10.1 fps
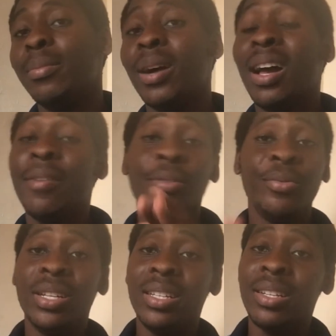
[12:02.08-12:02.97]
haven't
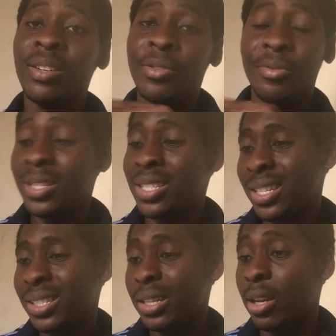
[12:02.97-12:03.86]
really
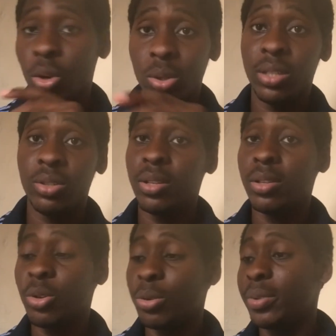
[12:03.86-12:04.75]
researched a lot into this
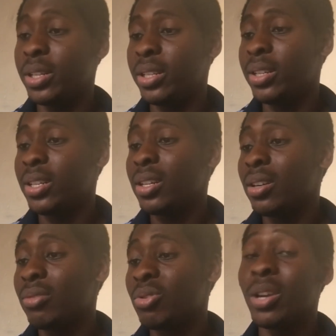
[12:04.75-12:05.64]
company,
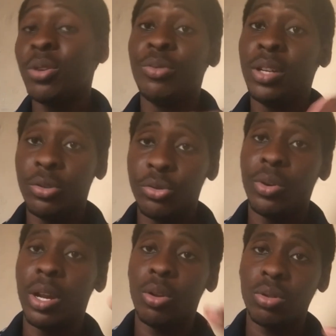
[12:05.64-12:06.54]
so I don't really know a
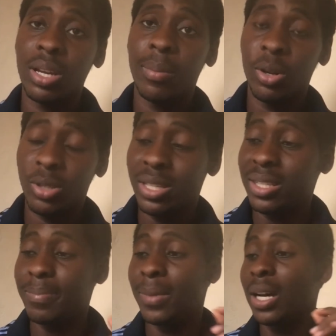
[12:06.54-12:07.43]
lot about it,
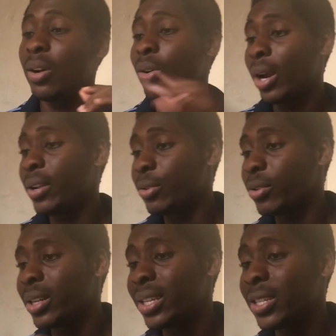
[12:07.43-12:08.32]
but all I know
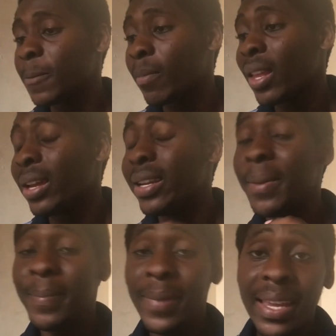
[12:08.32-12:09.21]
is they
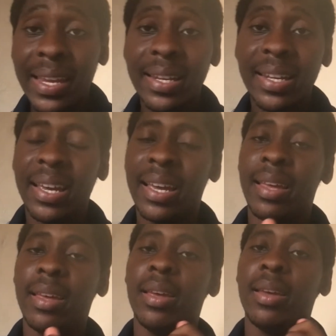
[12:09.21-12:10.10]
made
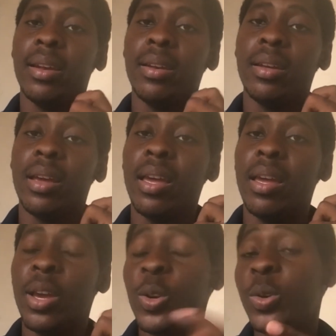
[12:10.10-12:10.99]
an
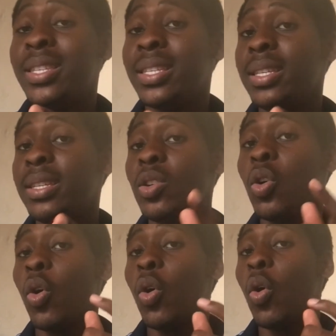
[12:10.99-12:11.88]
equity
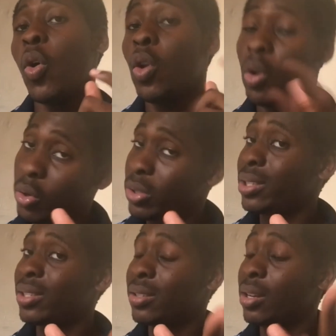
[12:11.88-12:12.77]

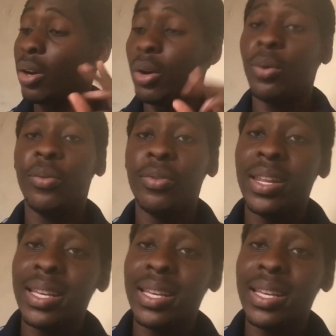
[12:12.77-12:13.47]
loss of negative